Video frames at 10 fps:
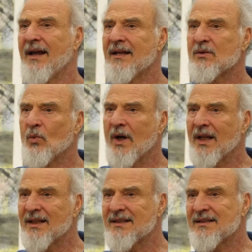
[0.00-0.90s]
as
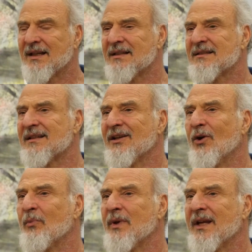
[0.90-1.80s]
well as does the
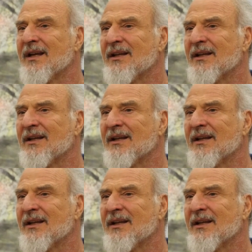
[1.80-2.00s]
opening